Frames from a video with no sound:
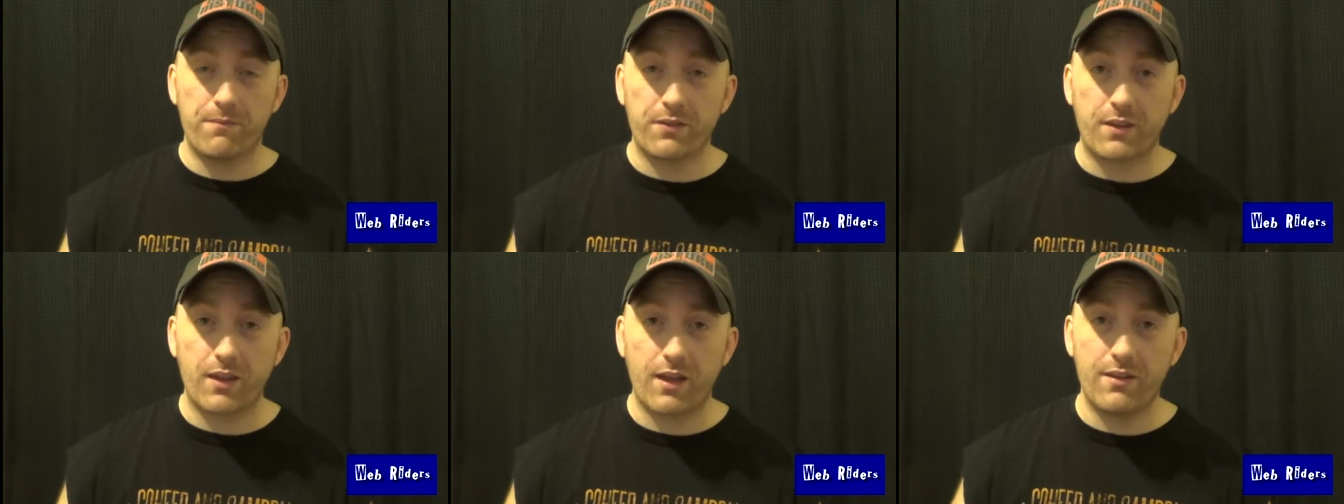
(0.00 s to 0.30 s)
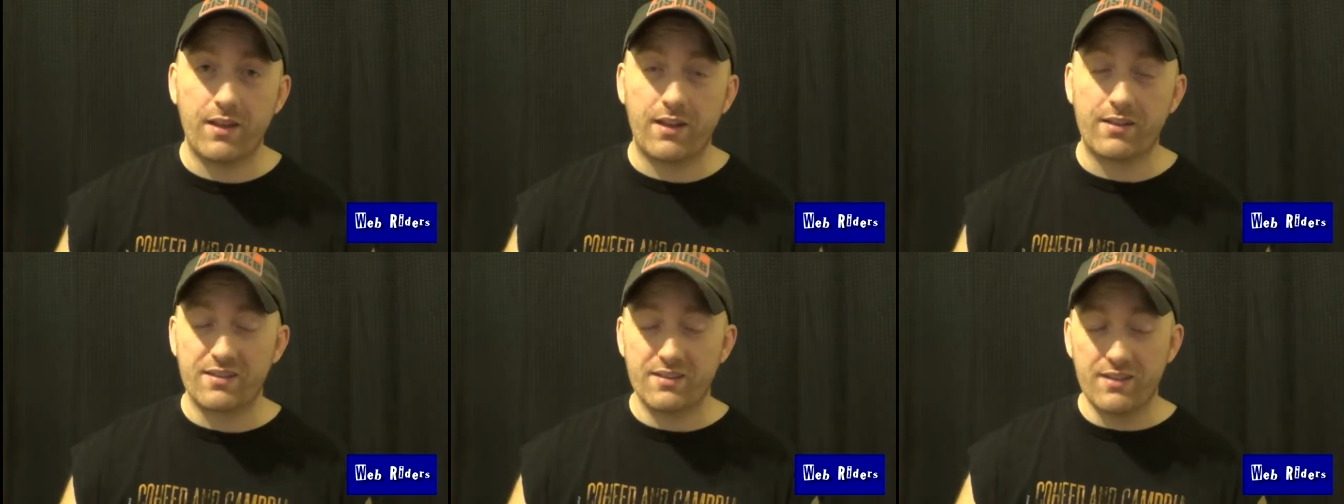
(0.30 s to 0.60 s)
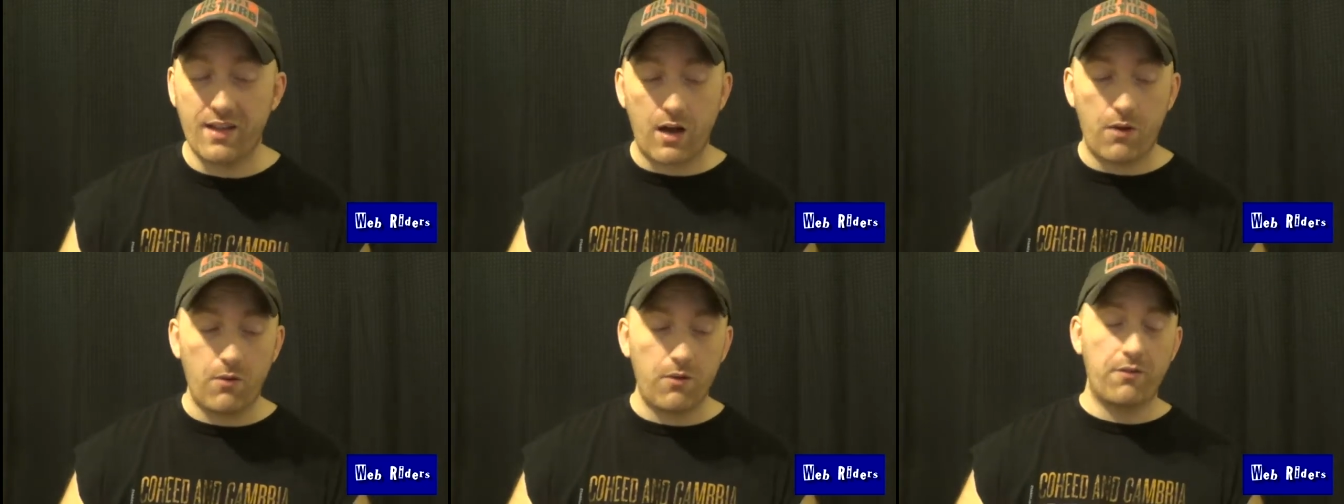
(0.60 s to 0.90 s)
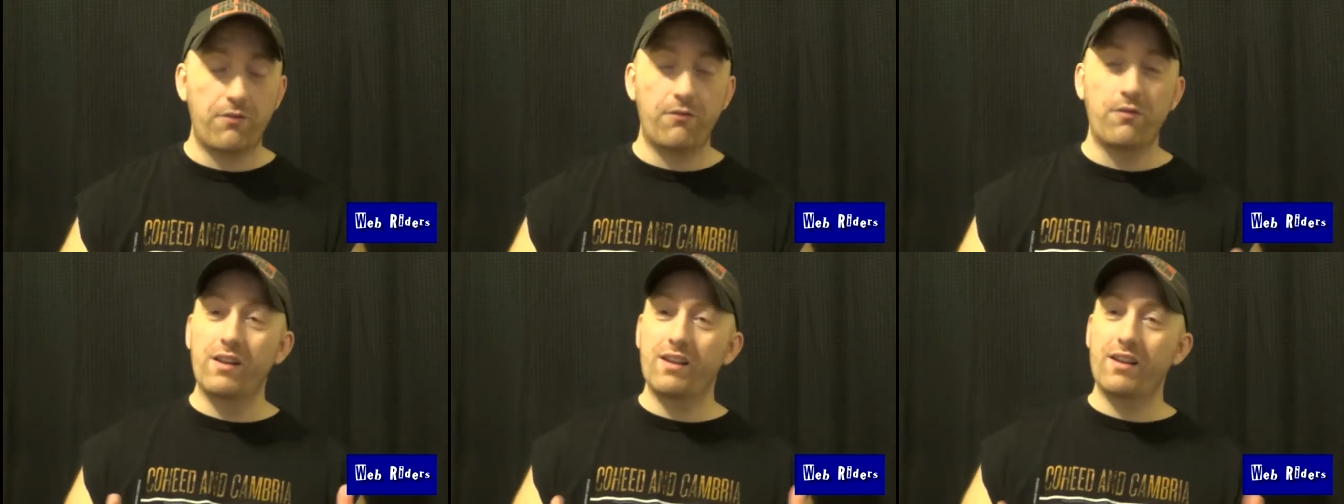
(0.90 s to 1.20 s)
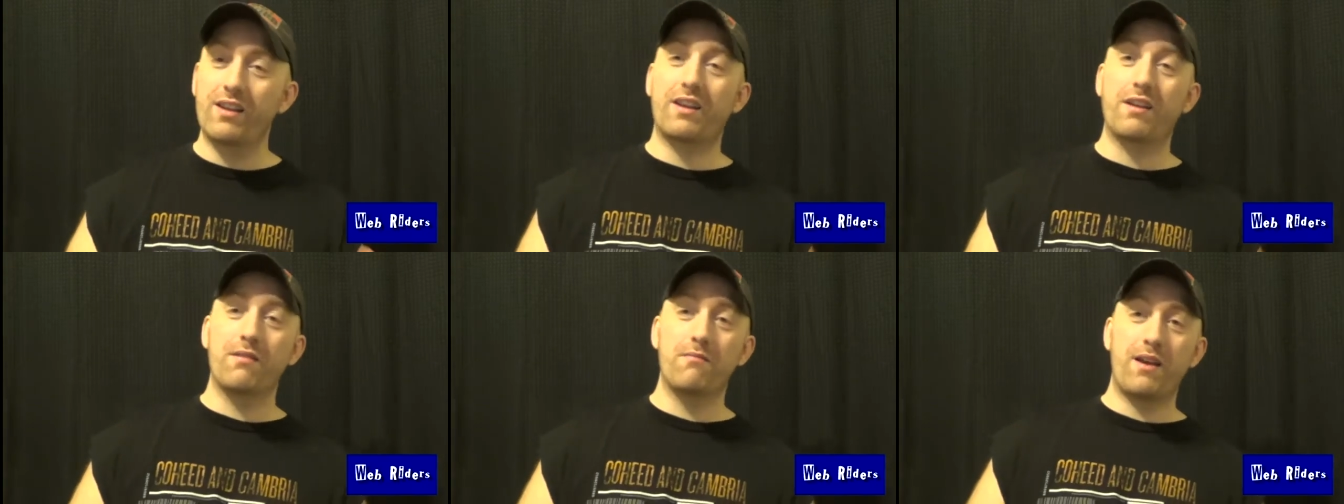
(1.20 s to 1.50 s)
And that's not what
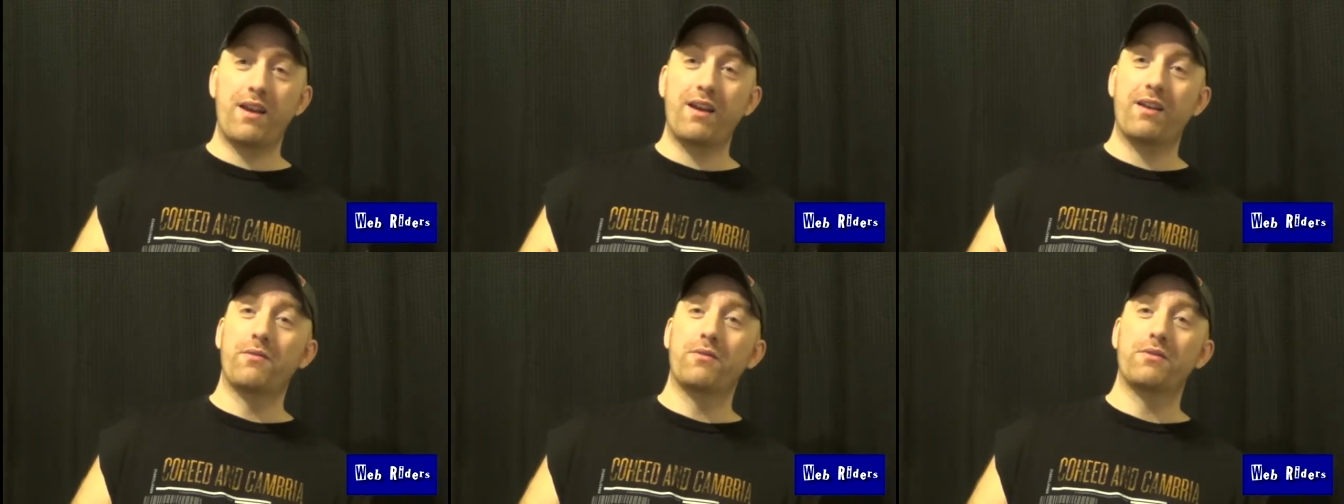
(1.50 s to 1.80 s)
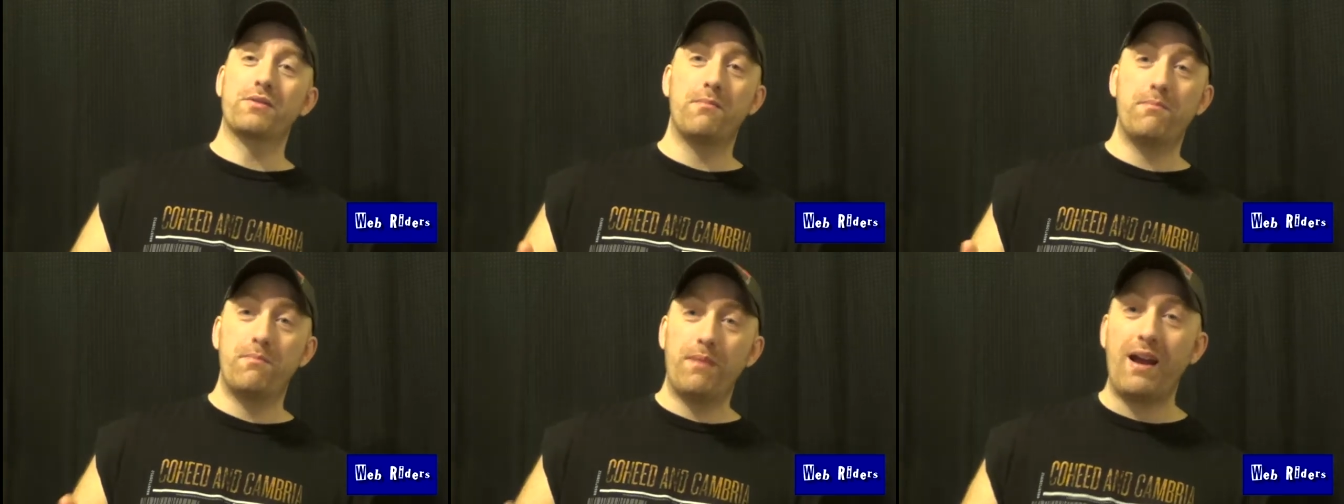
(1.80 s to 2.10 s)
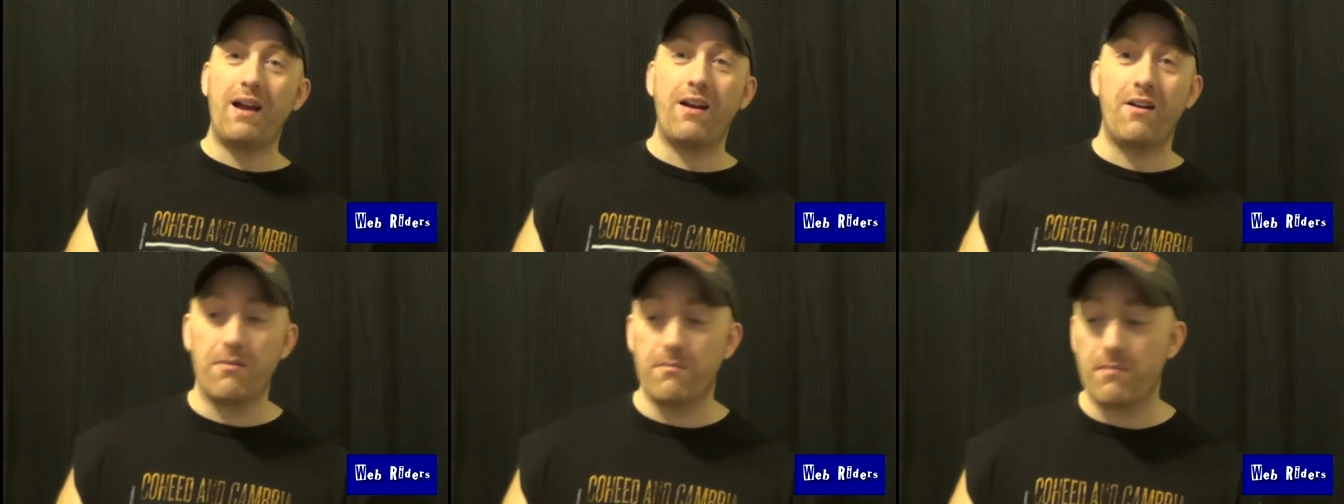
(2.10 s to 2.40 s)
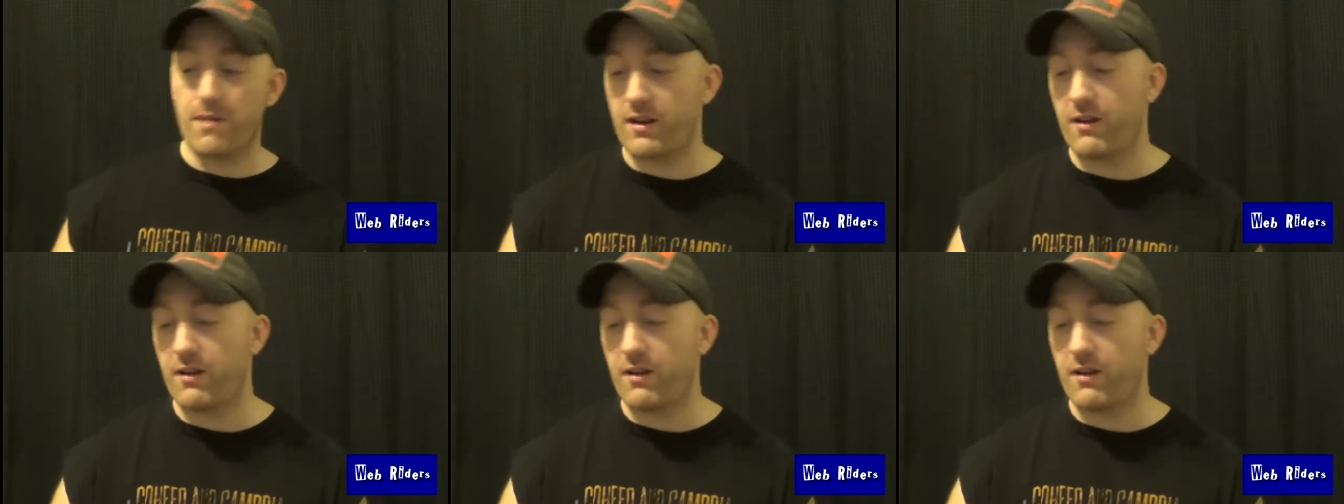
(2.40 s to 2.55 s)
affiliate command was about, man.